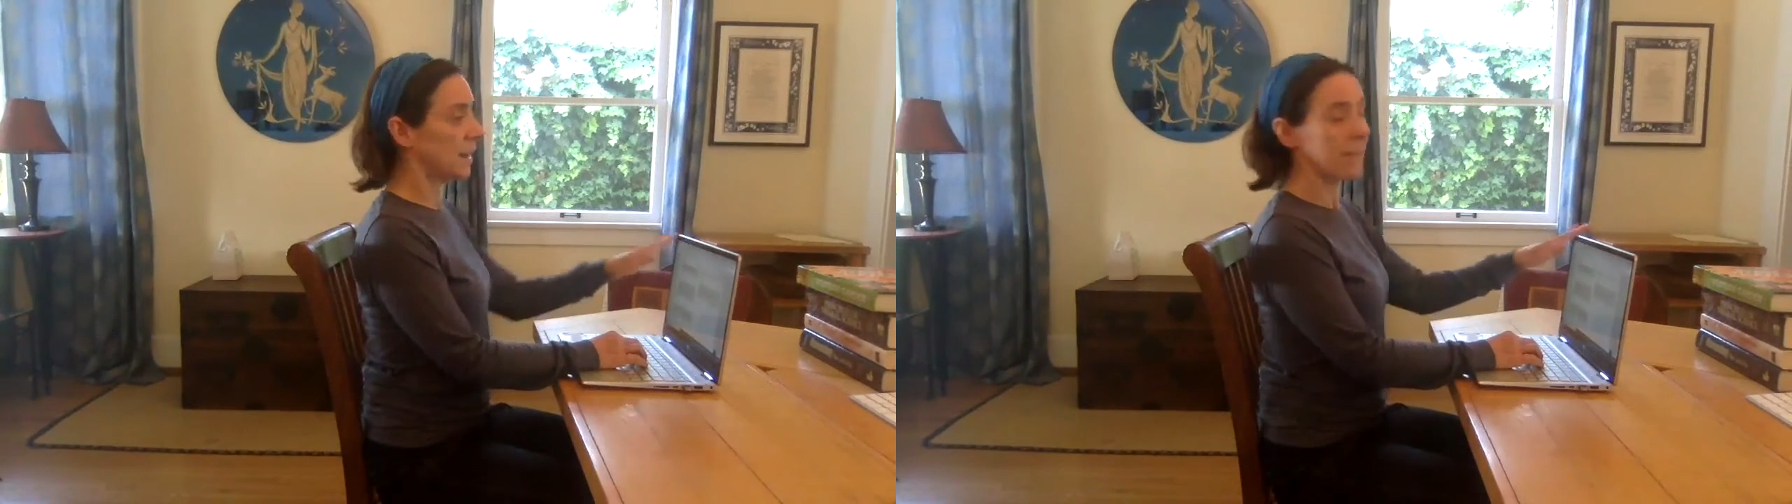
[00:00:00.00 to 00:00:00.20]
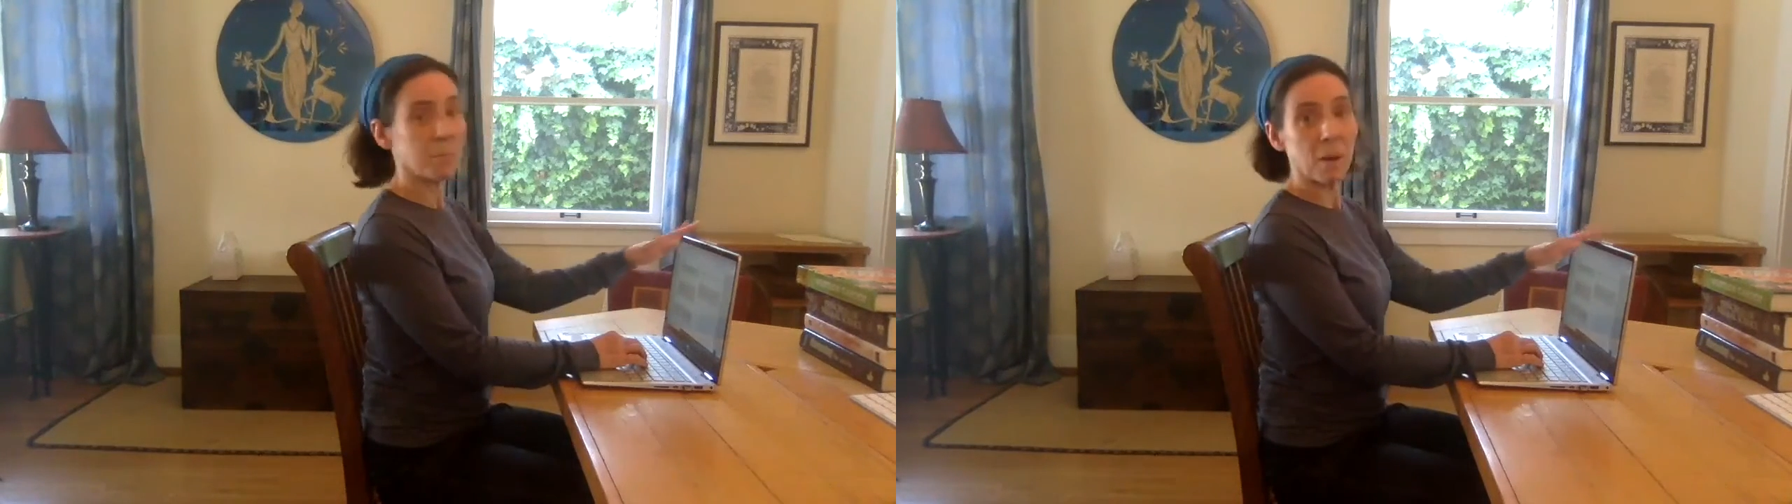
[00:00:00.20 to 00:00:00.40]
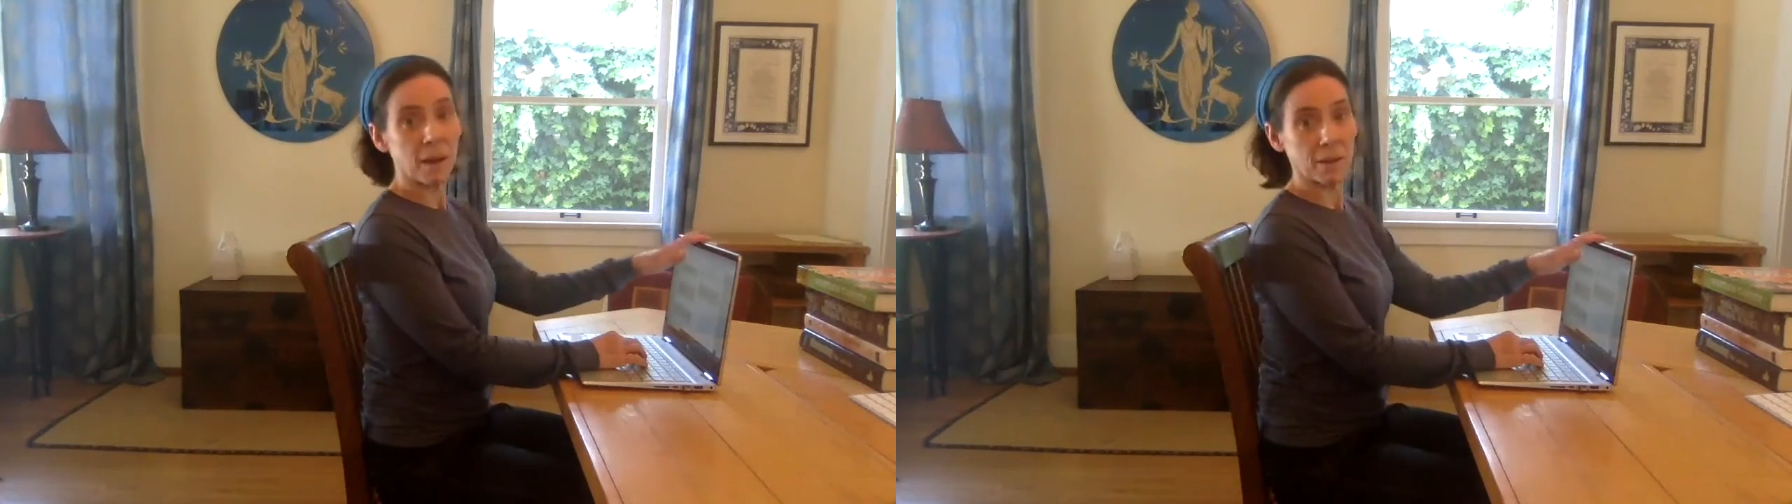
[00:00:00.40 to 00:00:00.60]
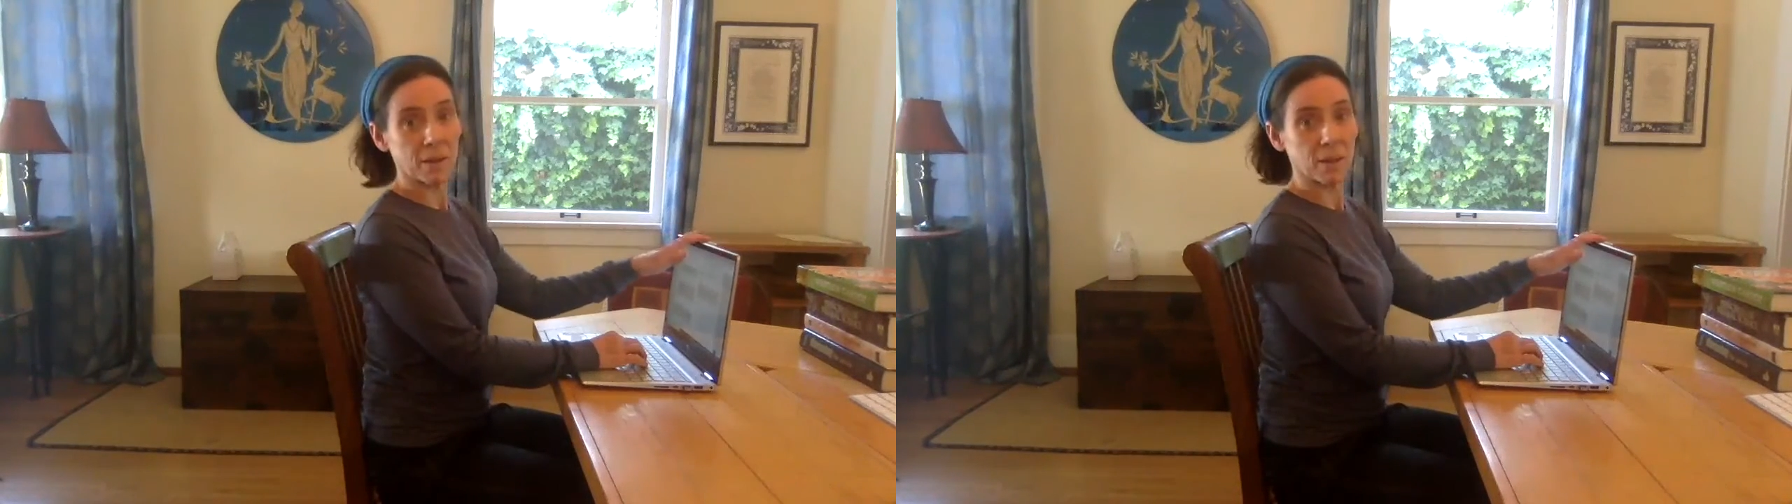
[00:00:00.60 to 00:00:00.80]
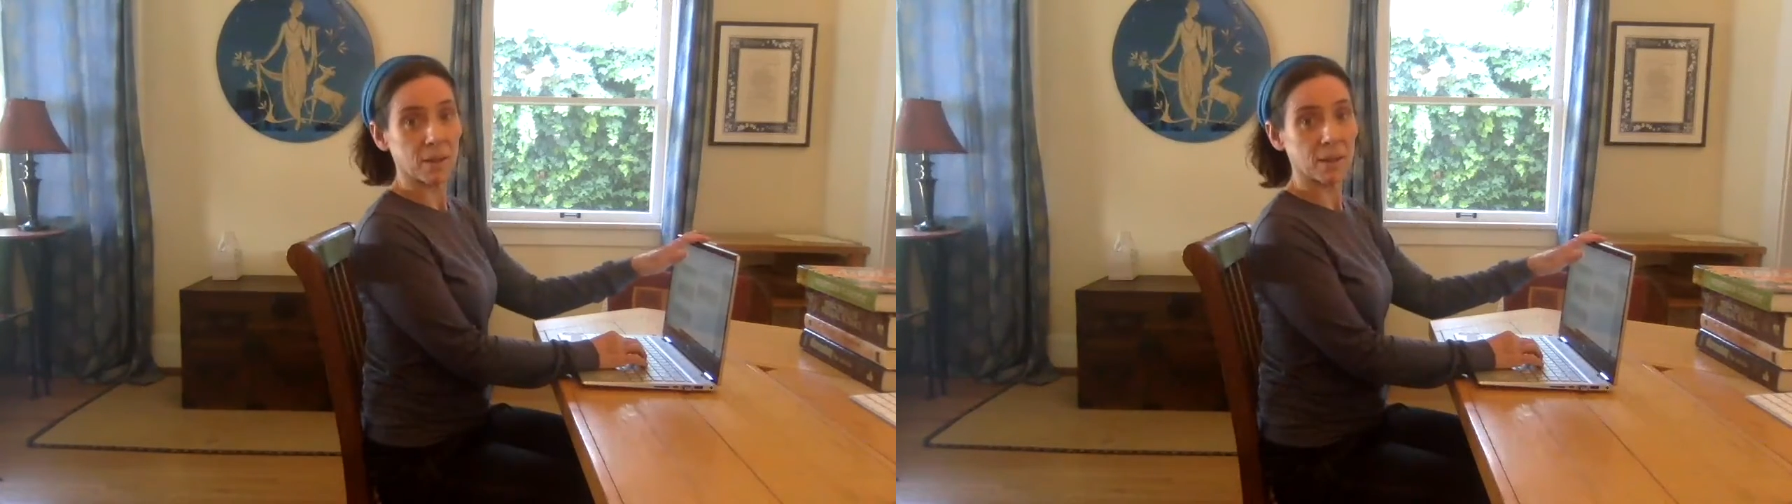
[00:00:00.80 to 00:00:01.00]
the
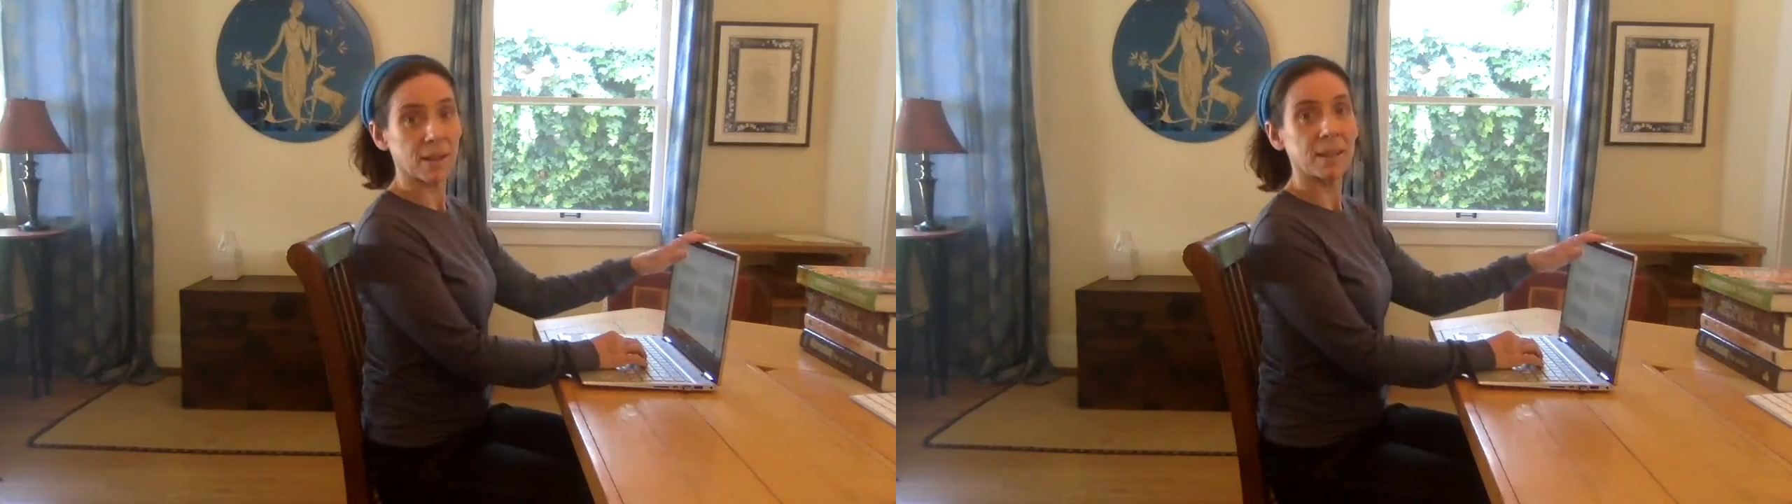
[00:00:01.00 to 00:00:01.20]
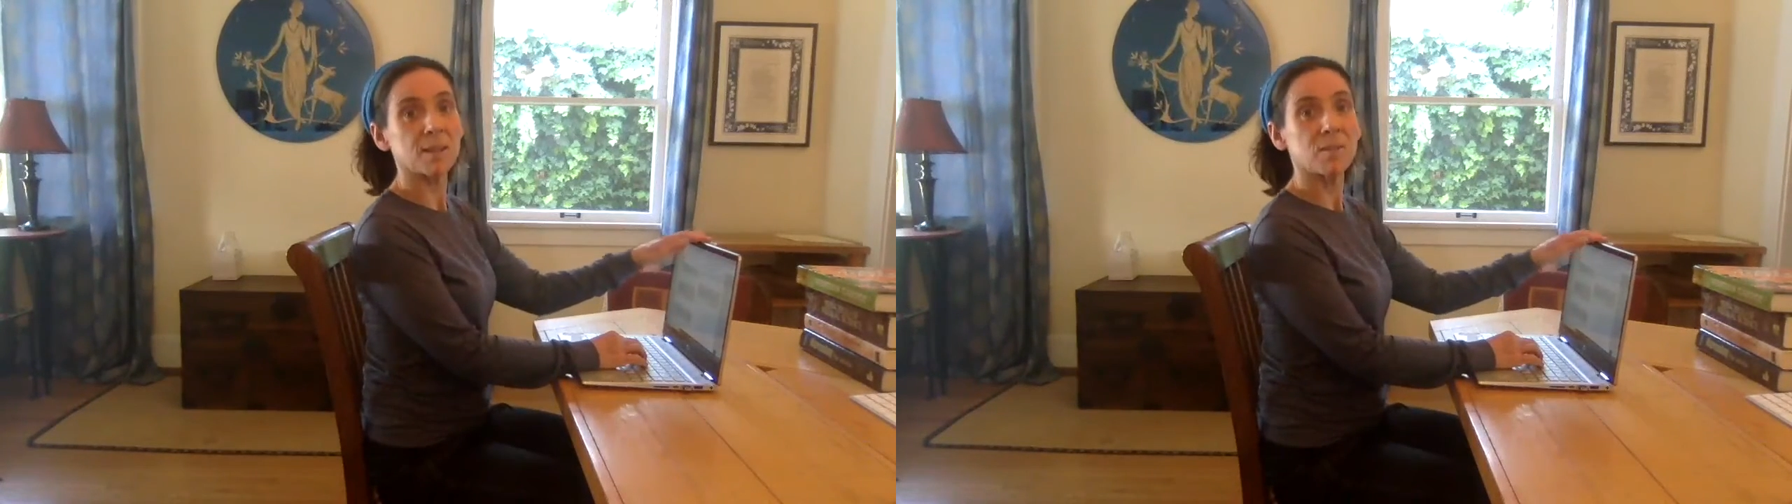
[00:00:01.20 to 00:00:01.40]
monitor is